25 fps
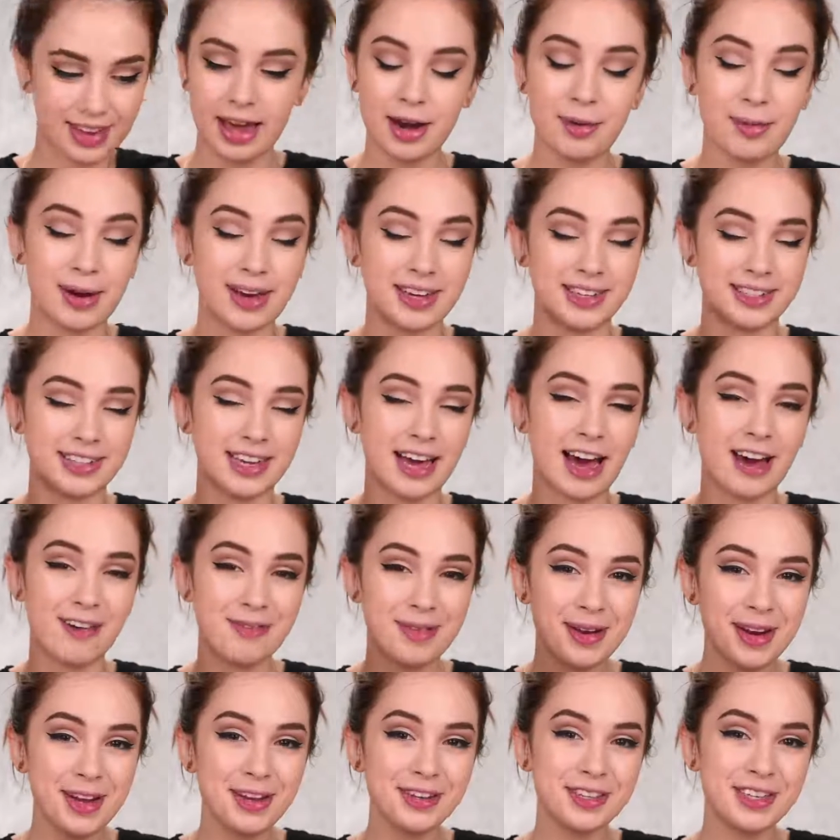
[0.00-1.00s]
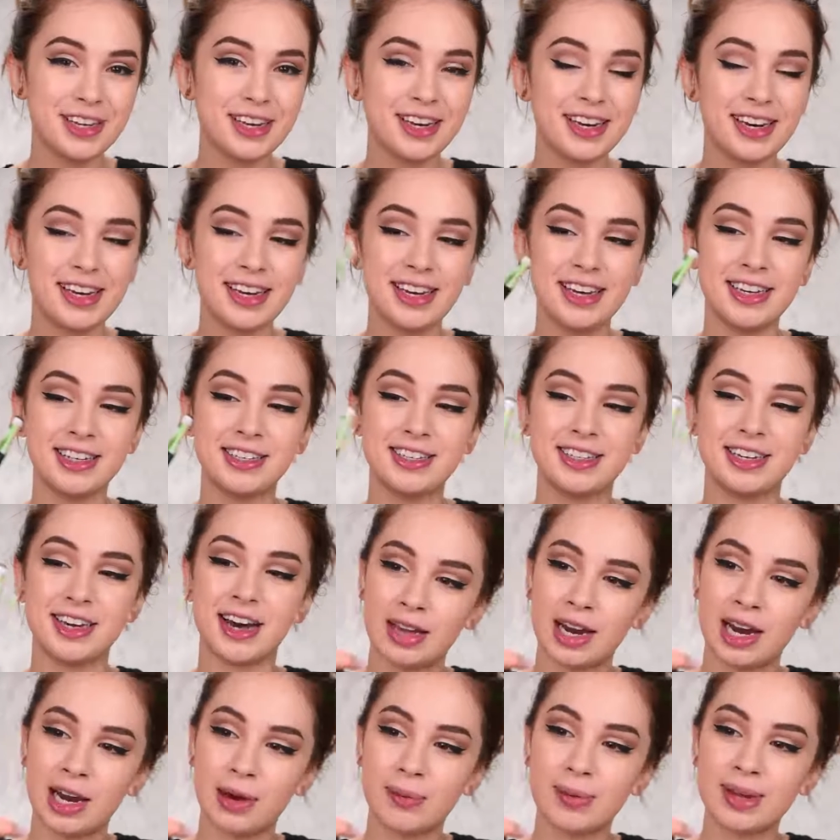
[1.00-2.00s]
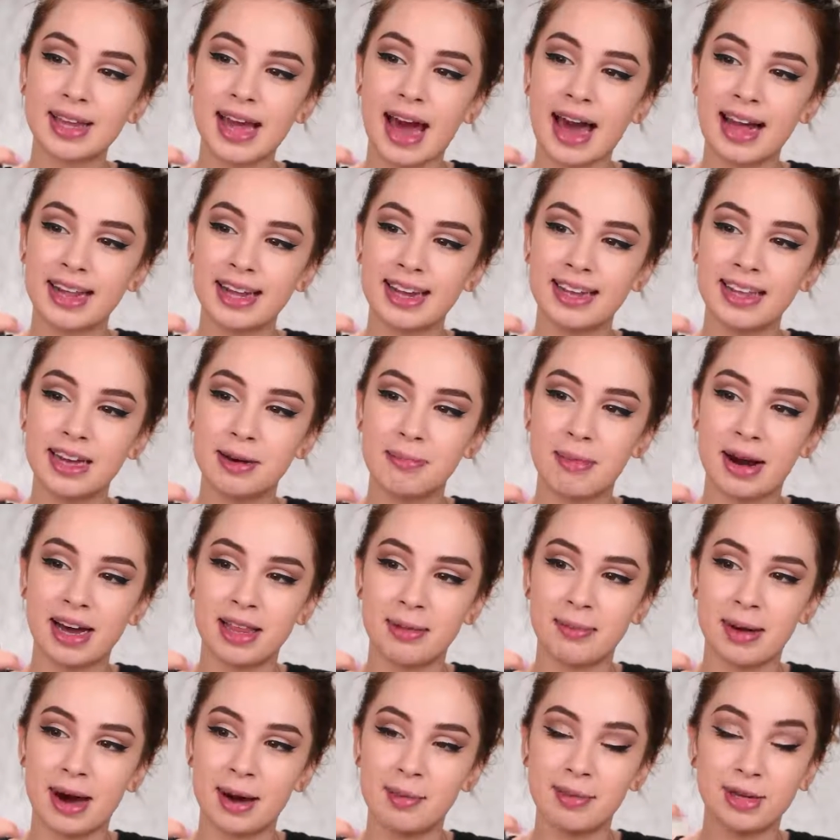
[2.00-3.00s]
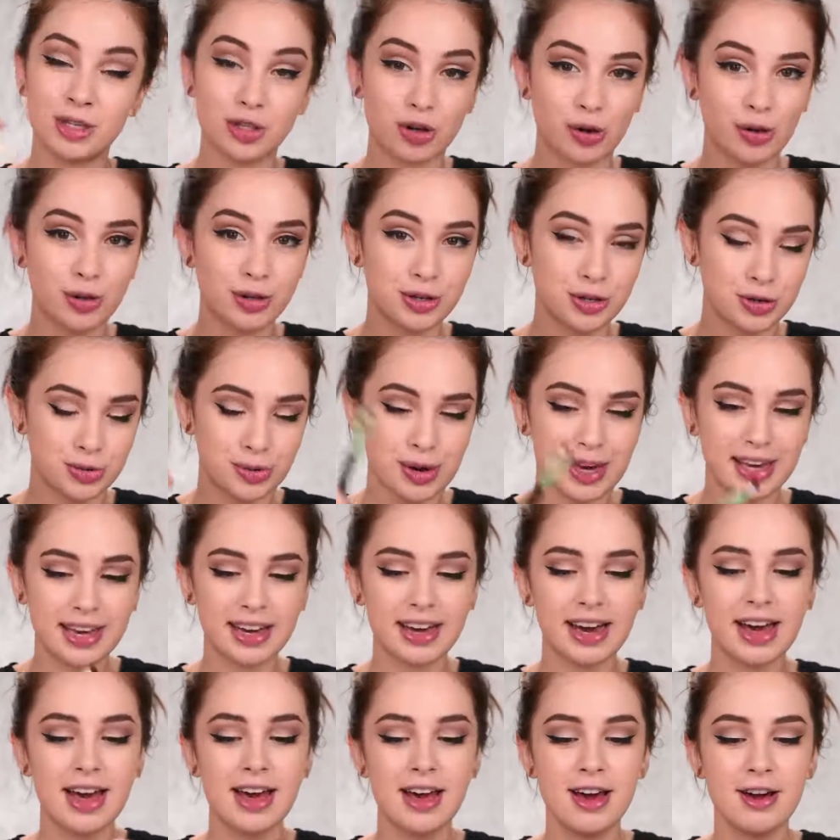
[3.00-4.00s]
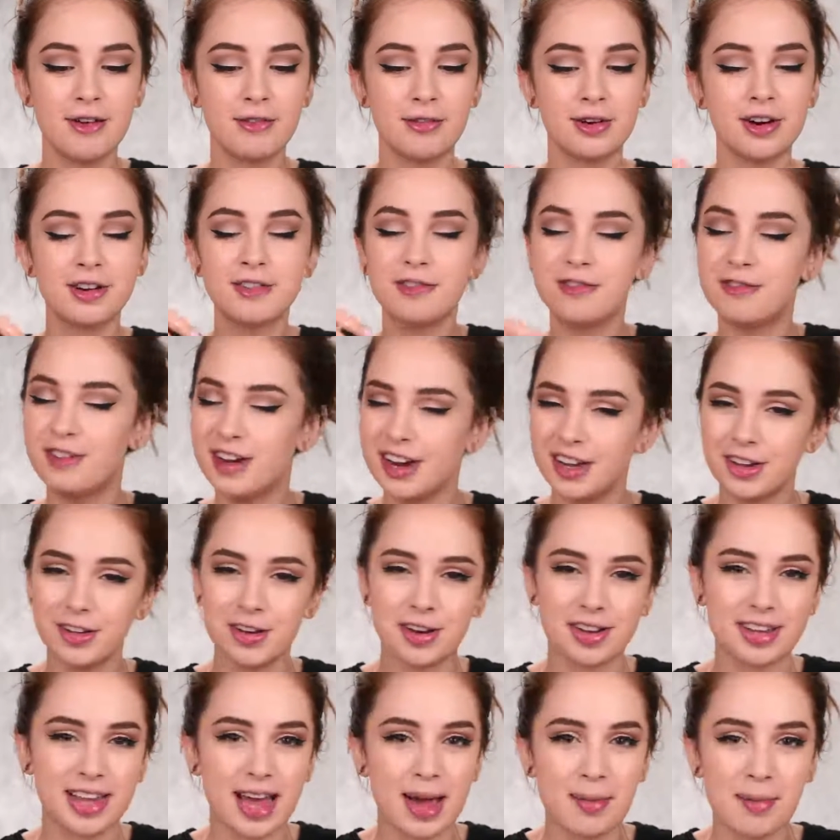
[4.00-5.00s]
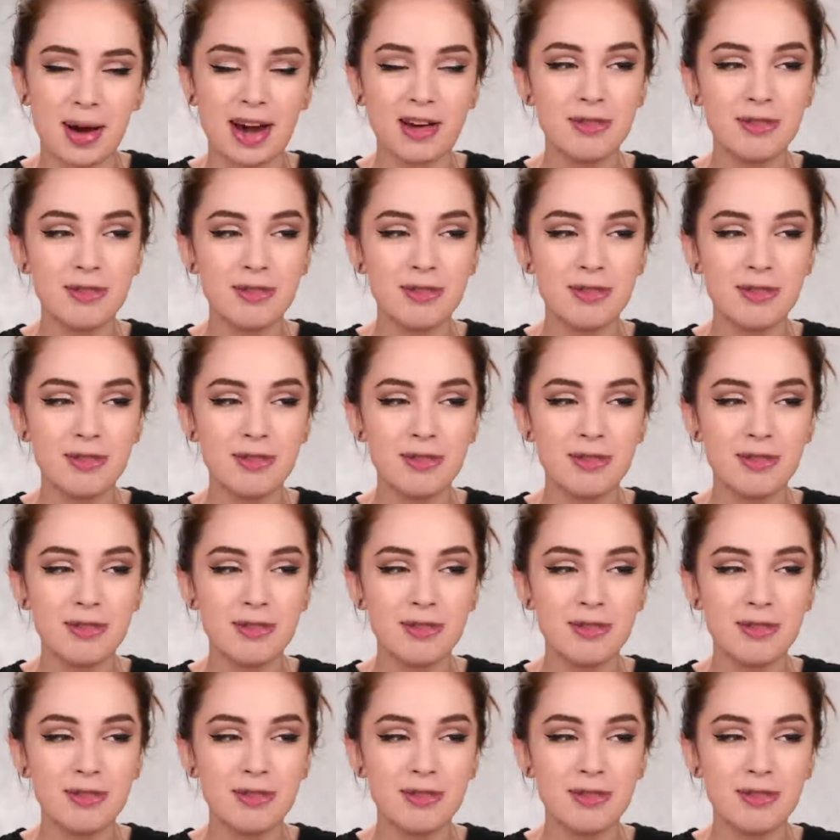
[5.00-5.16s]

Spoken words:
Anyways, I've been using this liquid eyeliner by the Balm, it's called Schwink, for a very long time.